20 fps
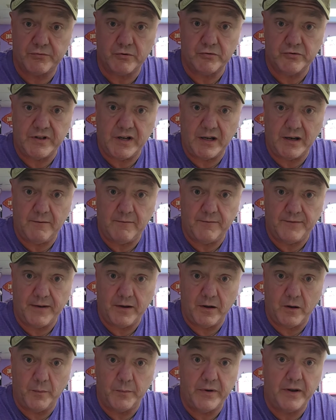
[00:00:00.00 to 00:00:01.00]
routine
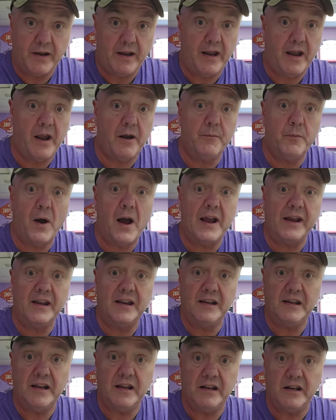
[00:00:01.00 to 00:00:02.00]
filmed, and I
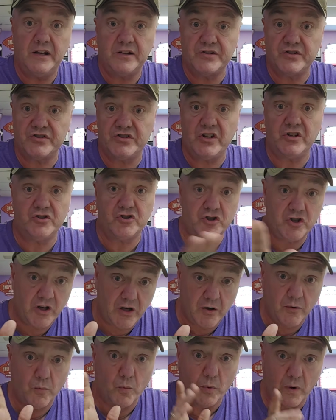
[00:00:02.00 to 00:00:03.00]
can get it stitched
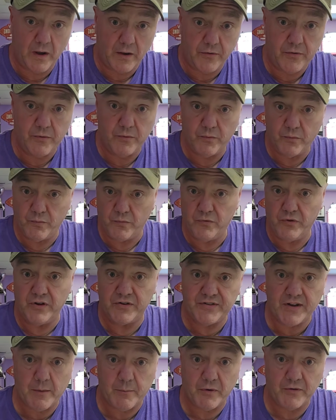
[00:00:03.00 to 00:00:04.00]
in with
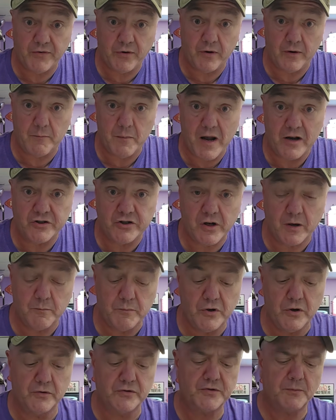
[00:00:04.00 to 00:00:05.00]
this episode of Magic
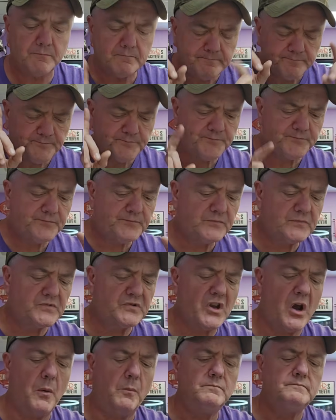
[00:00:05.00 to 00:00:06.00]
and Booze.
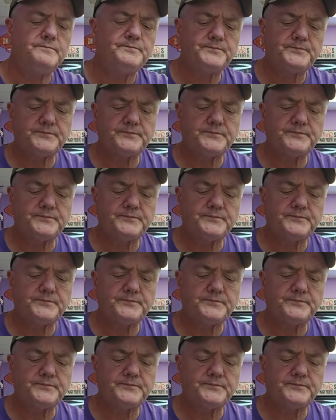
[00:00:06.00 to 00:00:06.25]
So,